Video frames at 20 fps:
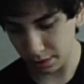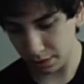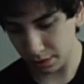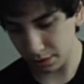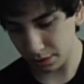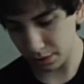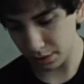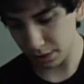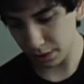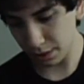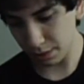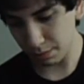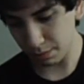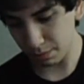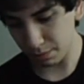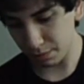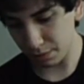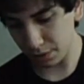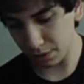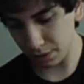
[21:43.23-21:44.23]
There's not
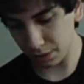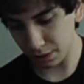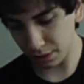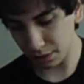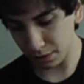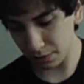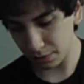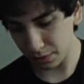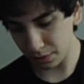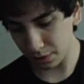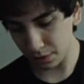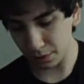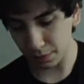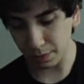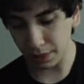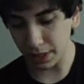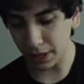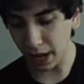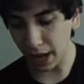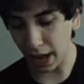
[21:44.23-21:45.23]
much else. There's a
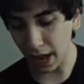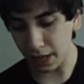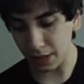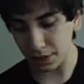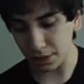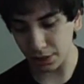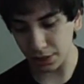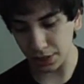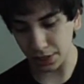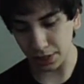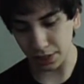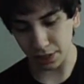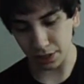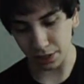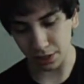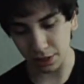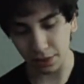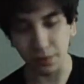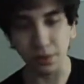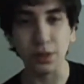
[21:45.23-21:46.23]
big ass cheek in
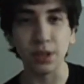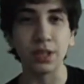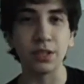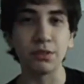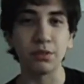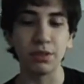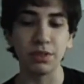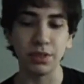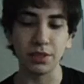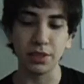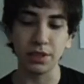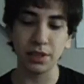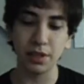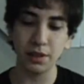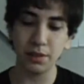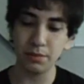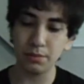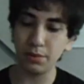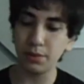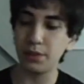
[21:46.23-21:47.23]
here if you guys want to see
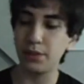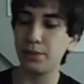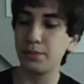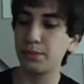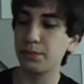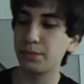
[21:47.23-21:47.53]
that, but